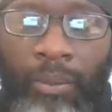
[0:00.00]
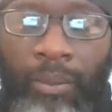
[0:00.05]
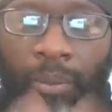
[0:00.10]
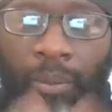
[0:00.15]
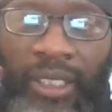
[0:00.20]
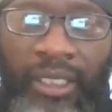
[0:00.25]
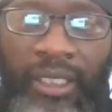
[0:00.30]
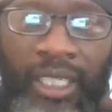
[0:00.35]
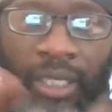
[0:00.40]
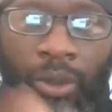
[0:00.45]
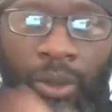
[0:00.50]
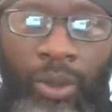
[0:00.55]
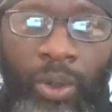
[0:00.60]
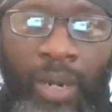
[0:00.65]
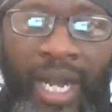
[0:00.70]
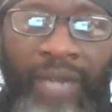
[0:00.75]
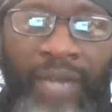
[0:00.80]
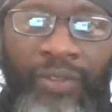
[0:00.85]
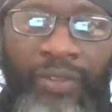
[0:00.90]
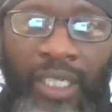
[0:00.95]
but they don't go
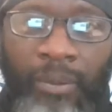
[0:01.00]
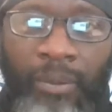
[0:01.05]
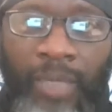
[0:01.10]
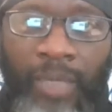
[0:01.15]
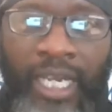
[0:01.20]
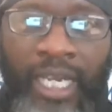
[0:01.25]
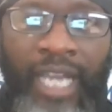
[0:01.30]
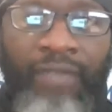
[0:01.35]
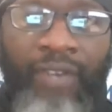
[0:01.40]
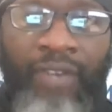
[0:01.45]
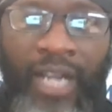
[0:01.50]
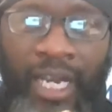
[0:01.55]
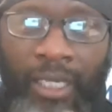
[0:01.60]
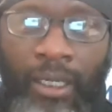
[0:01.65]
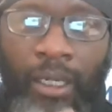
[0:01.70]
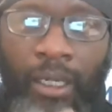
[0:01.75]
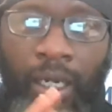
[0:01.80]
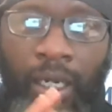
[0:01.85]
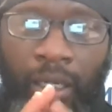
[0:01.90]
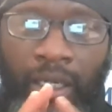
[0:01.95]
after them. And I've had
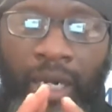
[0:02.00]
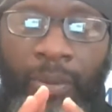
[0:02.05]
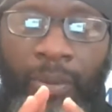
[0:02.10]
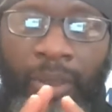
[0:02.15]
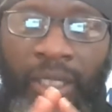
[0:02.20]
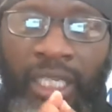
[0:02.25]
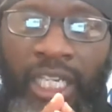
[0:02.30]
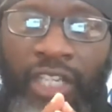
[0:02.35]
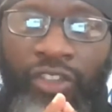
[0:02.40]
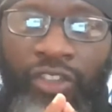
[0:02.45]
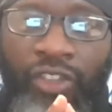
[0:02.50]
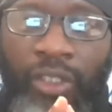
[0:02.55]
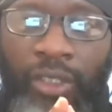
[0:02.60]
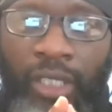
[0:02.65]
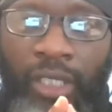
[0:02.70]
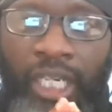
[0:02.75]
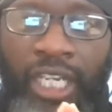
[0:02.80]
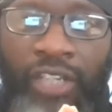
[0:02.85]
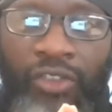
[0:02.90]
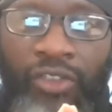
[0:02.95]
a couple of
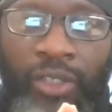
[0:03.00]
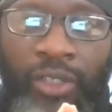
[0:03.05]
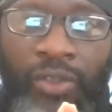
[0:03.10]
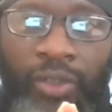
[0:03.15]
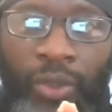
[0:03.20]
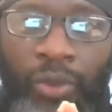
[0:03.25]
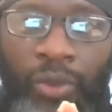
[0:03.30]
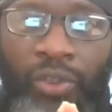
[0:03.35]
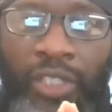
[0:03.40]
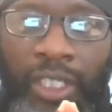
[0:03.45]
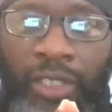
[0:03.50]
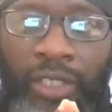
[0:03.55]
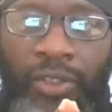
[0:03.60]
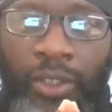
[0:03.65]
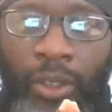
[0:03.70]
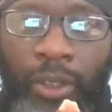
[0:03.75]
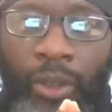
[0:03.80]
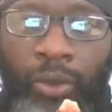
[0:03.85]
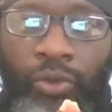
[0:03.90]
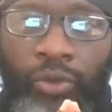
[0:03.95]
Asian associates,
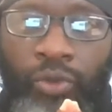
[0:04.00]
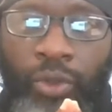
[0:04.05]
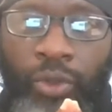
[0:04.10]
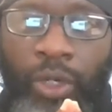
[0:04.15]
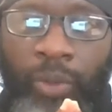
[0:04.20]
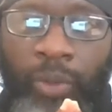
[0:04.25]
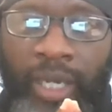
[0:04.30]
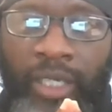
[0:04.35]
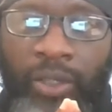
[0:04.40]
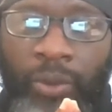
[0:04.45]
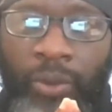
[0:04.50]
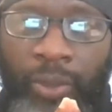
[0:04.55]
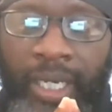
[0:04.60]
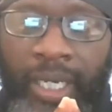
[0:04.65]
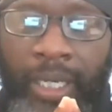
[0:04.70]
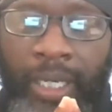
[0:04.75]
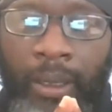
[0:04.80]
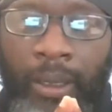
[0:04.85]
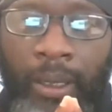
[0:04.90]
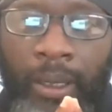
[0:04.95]
throughout my
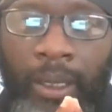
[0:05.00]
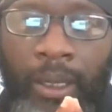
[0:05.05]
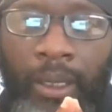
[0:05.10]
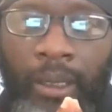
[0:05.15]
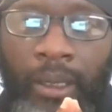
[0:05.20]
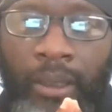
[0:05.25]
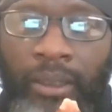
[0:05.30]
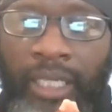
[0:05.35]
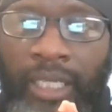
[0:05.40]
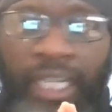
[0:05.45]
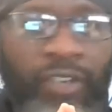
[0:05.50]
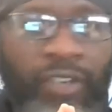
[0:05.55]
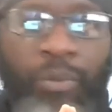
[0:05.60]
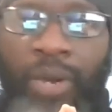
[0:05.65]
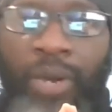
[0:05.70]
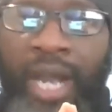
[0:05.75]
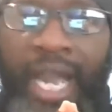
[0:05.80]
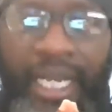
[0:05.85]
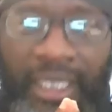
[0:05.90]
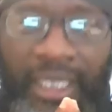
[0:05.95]
career, that have
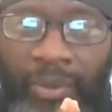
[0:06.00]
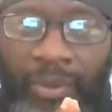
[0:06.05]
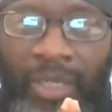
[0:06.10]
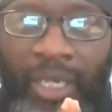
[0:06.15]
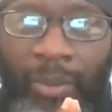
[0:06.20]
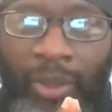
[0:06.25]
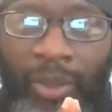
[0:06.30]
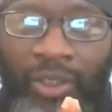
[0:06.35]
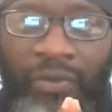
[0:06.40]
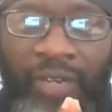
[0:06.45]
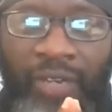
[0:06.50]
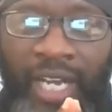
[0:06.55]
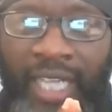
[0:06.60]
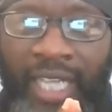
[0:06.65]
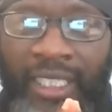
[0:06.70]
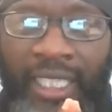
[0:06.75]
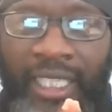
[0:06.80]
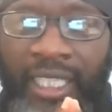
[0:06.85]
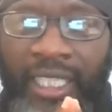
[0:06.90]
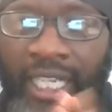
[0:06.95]
bragged to me about the
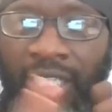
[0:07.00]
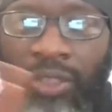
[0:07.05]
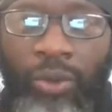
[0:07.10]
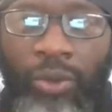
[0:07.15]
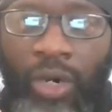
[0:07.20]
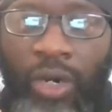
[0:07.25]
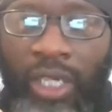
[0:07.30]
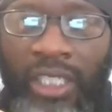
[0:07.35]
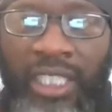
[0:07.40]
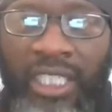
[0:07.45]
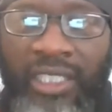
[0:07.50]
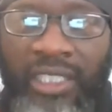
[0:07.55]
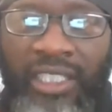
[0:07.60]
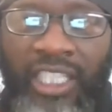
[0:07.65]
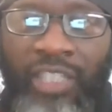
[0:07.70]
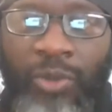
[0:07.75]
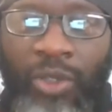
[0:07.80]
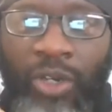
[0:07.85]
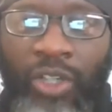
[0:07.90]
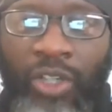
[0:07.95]
fact that they do all of these
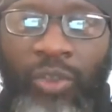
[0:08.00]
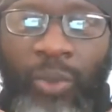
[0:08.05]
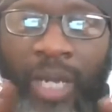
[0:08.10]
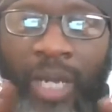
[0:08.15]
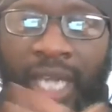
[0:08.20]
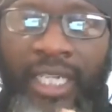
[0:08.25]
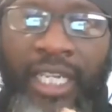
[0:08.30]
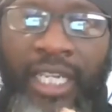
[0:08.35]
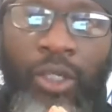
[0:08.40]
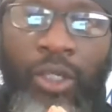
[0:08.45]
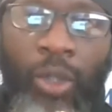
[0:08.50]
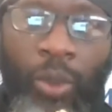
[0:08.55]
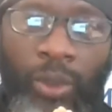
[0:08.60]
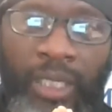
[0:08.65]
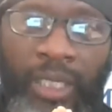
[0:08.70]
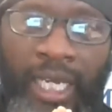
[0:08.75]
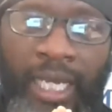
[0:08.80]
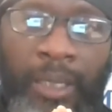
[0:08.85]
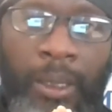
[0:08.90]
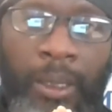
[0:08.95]
things because why? They know
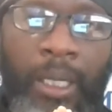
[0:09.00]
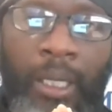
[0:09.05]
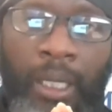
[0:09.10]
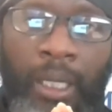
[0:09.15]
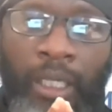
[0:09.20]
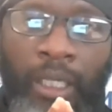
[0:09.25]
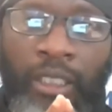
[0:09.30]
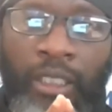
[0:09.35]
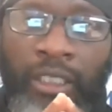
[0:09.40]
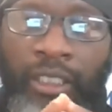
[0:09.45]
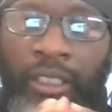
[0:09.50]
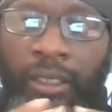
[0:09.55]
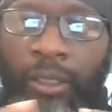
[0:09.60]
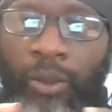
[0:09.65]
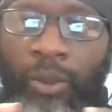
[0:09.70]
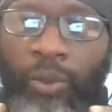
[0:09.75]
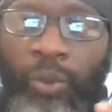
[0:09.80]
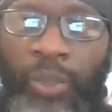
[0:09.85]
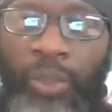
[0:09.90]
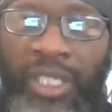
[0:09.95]
that
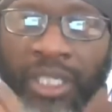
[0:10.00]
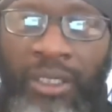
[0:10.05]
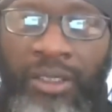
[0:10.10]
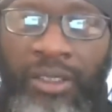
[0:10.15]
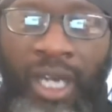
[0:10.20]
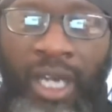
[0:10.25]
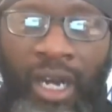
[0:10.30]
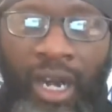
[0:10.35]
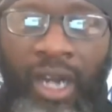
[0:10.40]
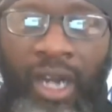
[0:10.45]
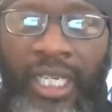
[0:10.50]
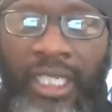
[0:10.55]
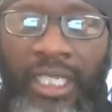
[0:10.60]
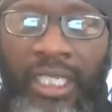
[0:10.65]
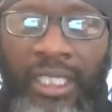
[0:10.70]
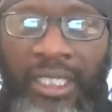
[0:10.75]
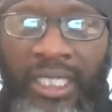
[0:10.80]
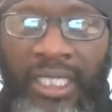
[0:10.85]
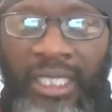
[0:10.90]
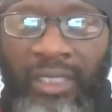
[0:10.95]
the real target
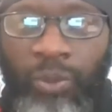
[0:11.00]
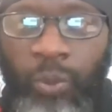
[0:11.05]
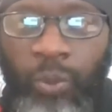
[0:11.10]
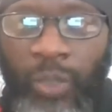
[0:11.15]
in this